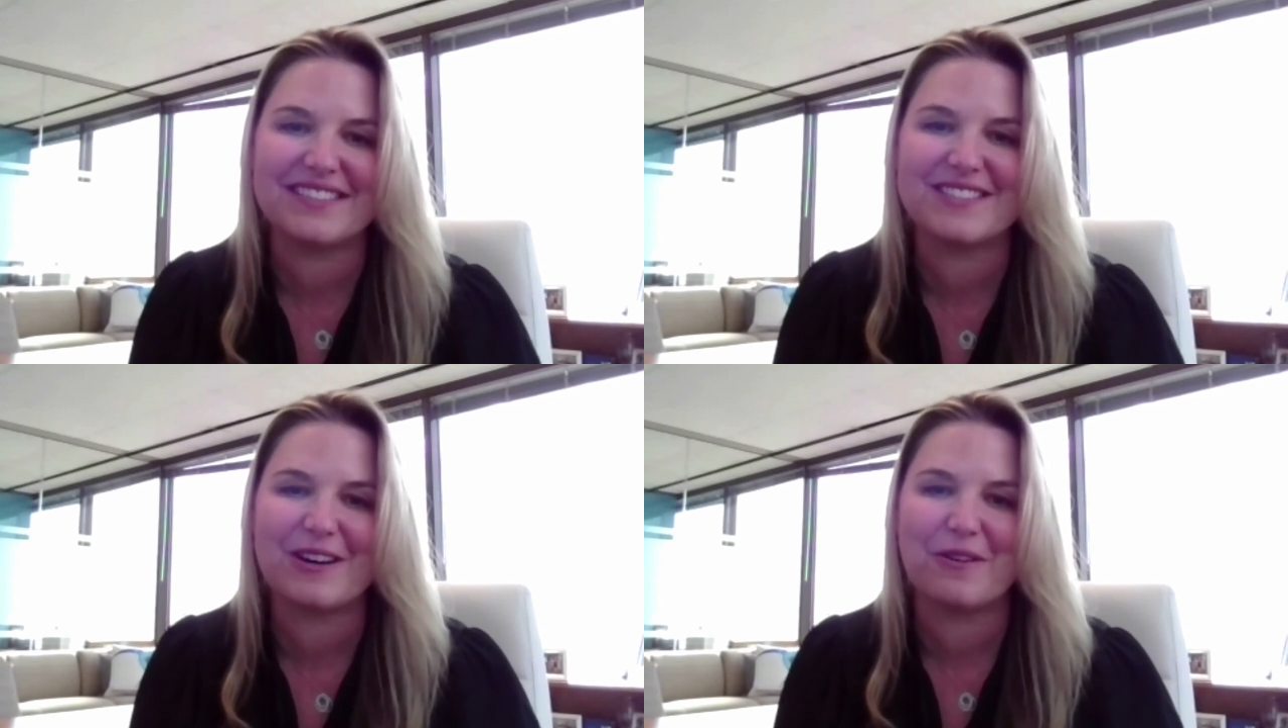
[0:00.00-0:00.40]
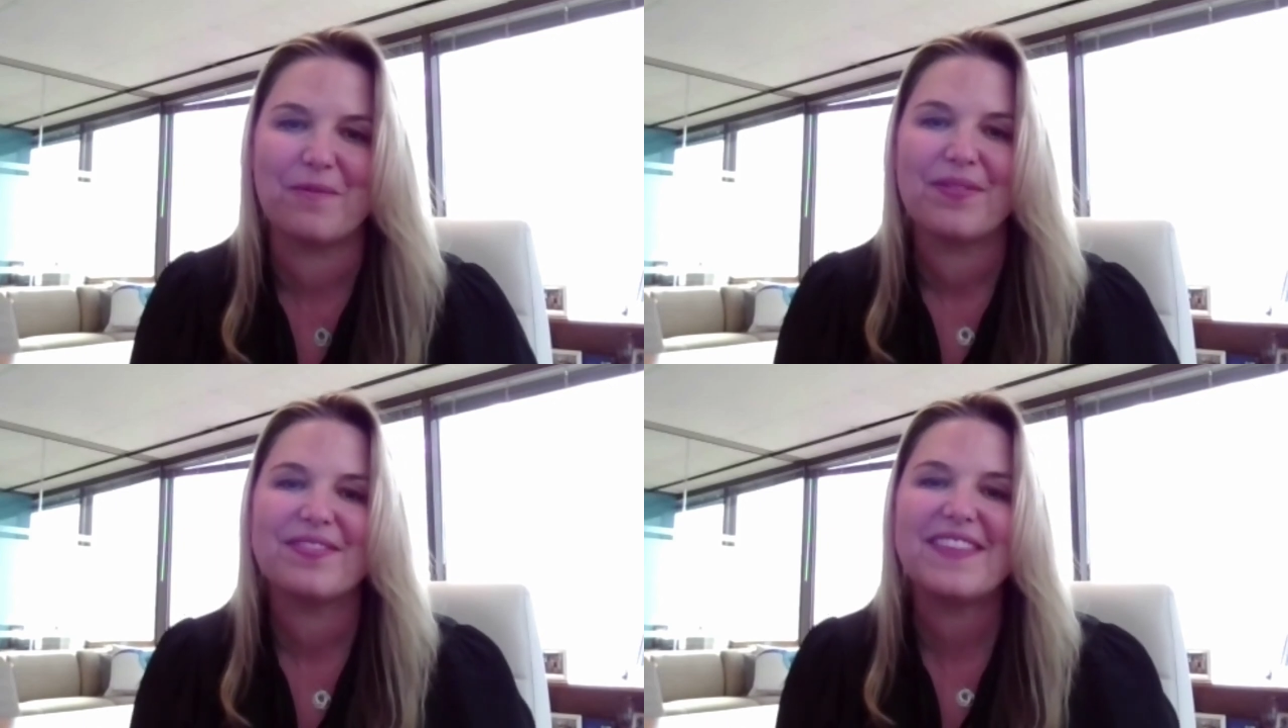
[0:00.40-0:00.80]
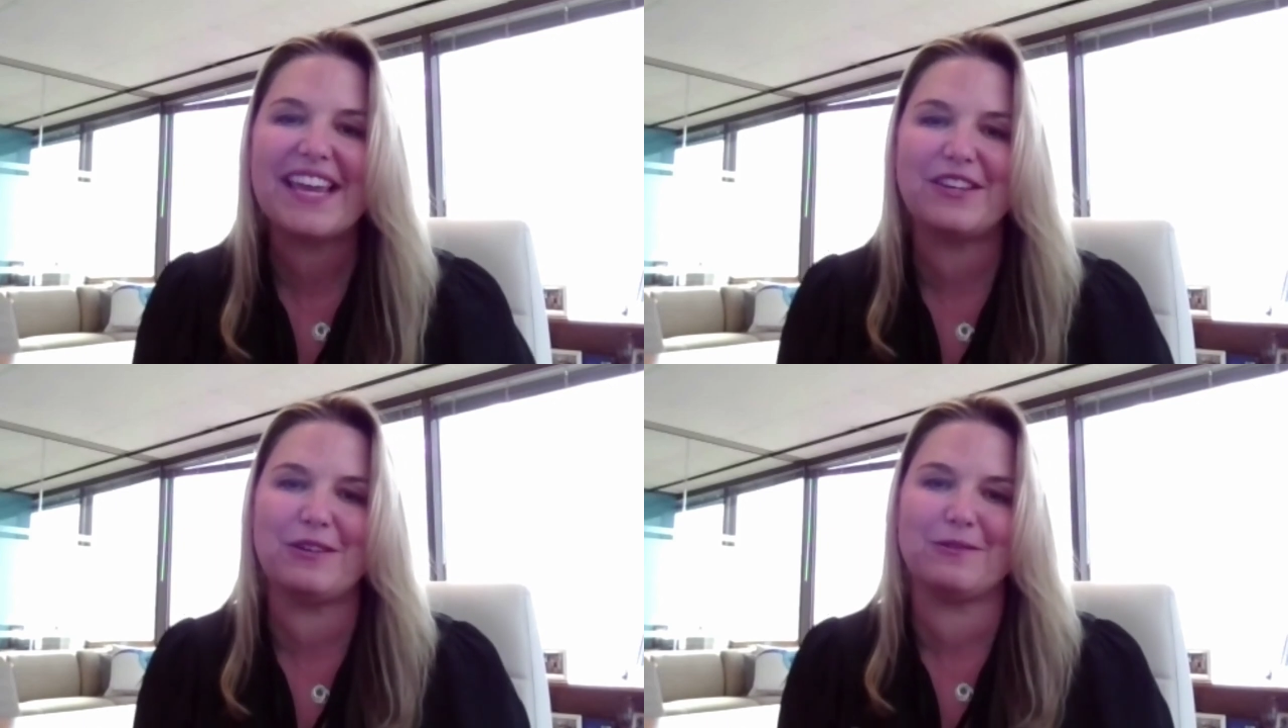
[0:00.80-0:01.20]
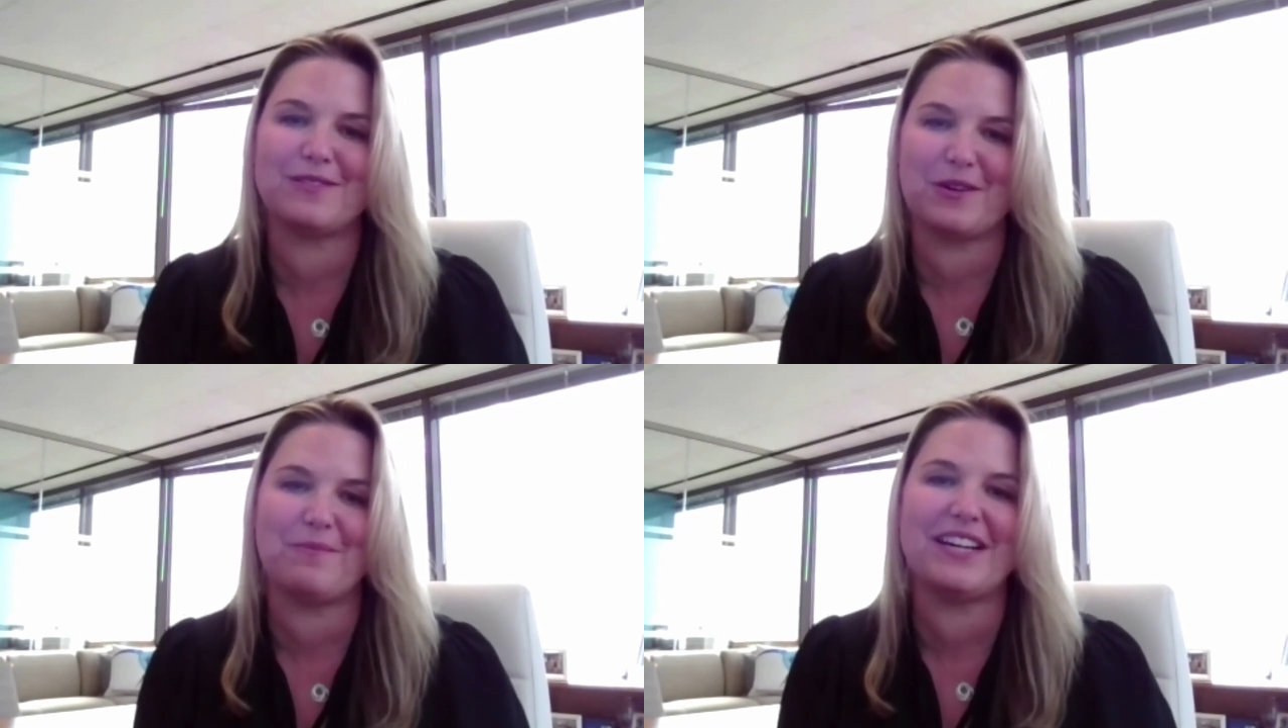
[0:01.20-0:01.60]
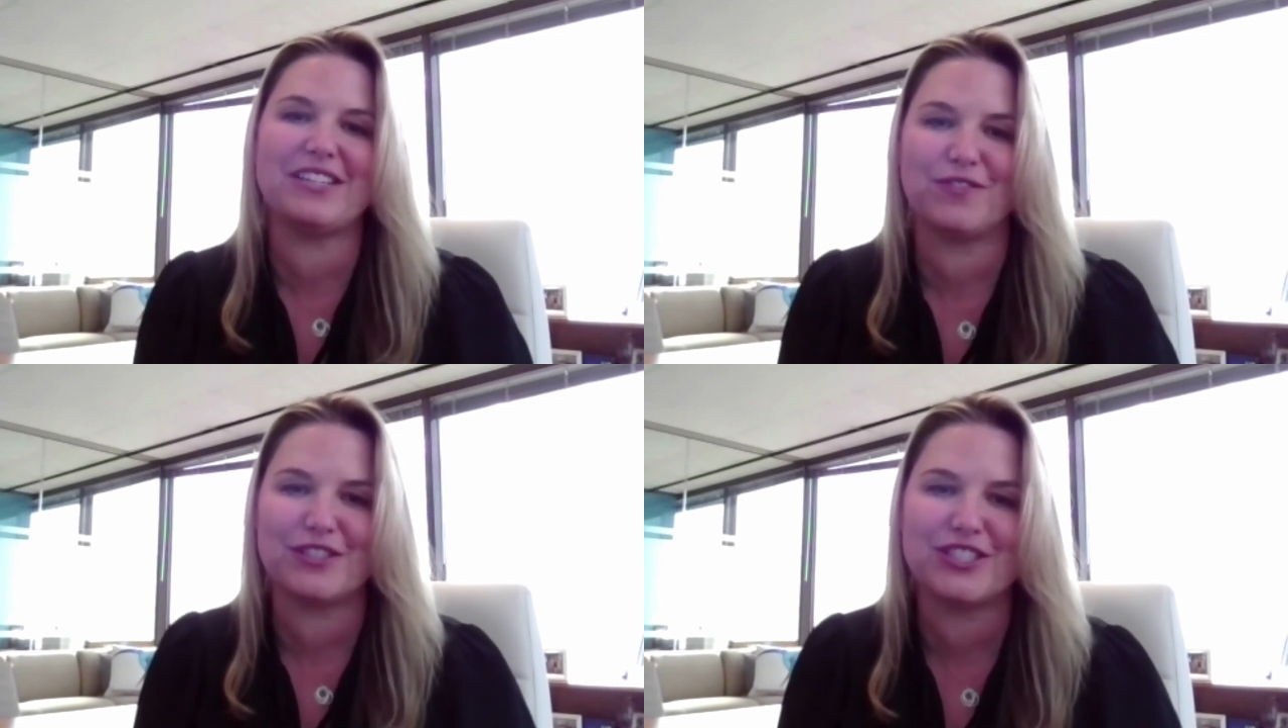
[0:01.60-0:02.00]
So thank you so
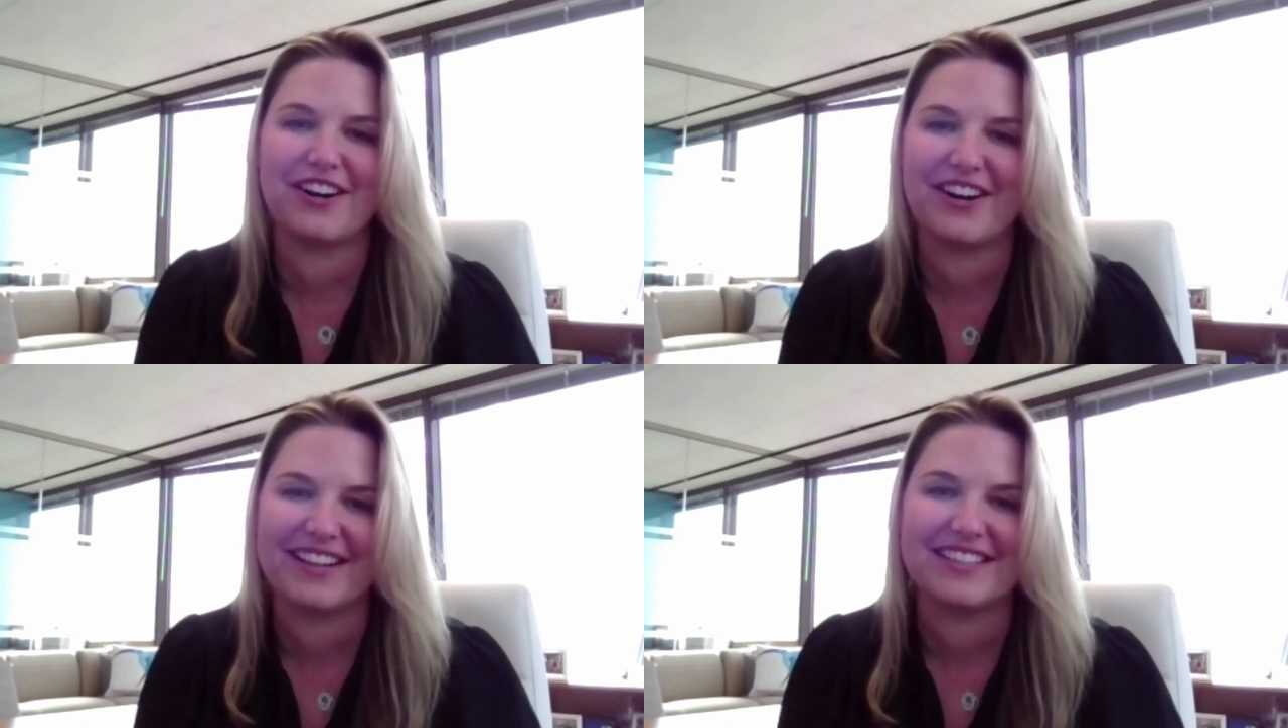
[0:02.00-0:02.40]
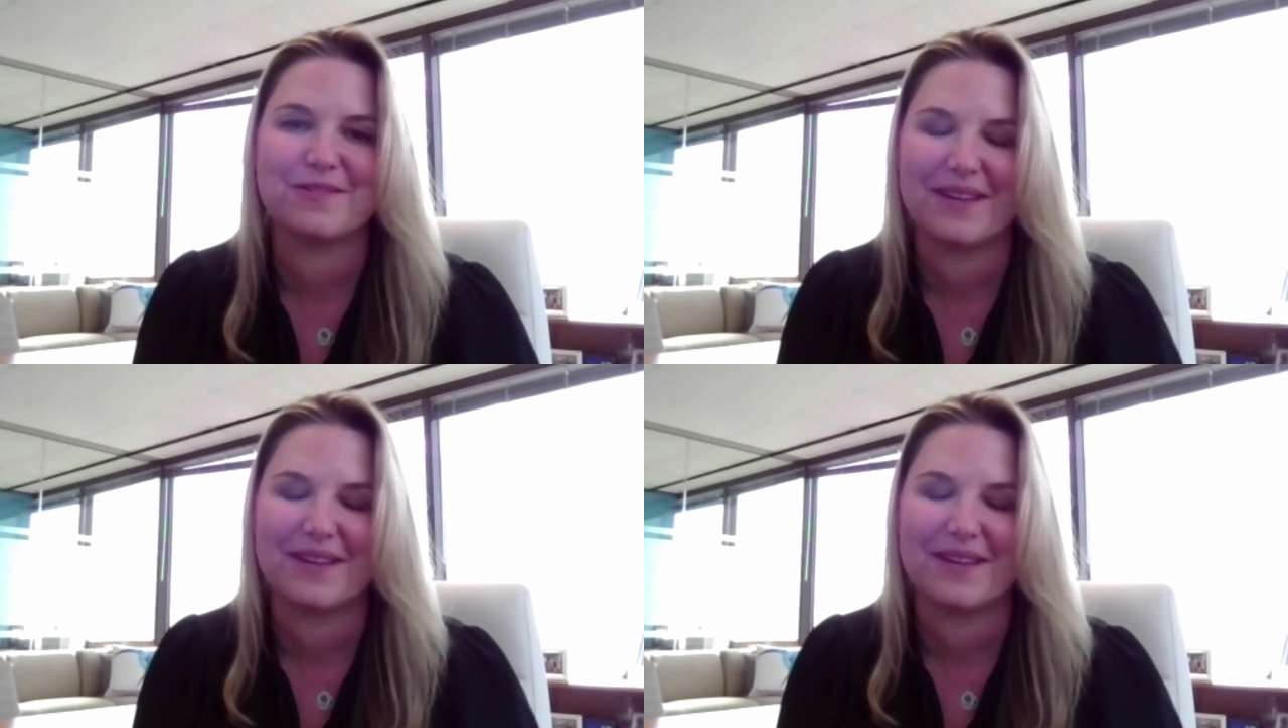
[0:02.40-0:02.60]
much for sharing this